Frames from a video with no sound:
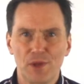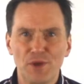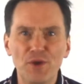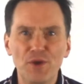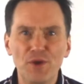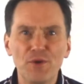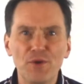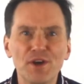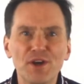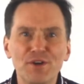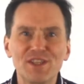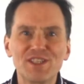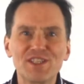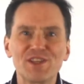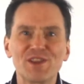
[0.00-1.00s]
You are
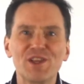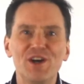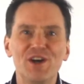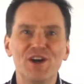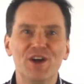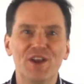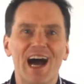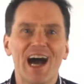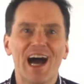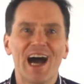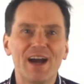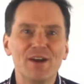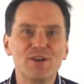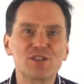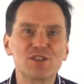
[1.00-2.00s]
going to learn
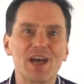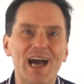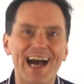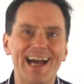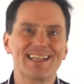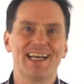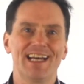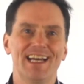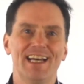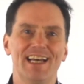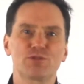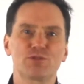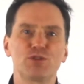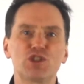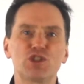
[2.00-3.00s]
how to
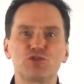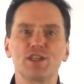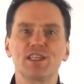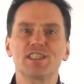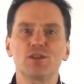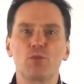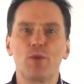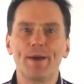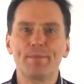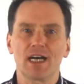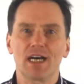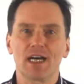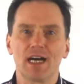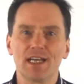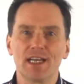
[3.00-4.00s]
access restricted
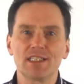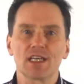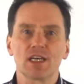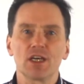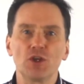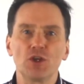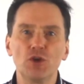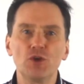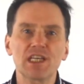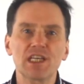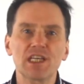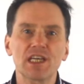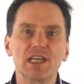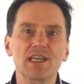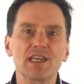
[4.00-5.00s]
websites
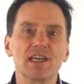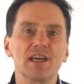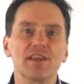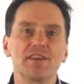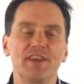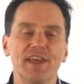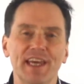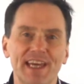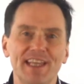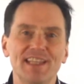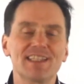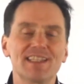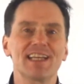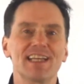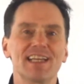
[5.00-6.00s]
using the
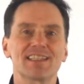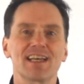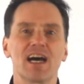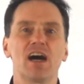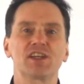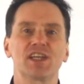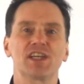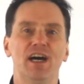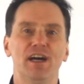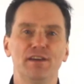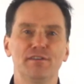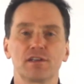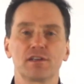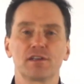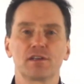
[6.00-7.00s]
Internet
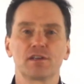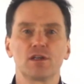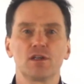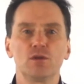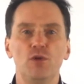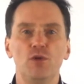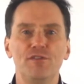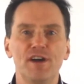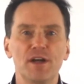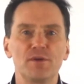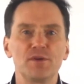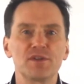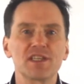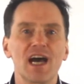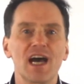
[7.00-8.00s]
Archive
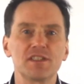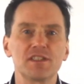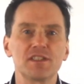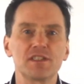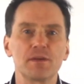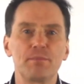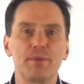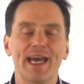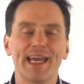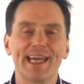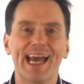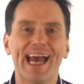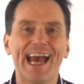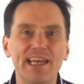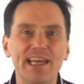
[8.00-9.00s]
without having to pay
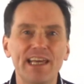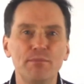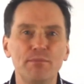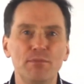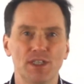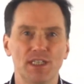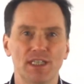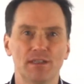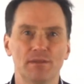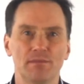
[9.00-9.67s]
any money.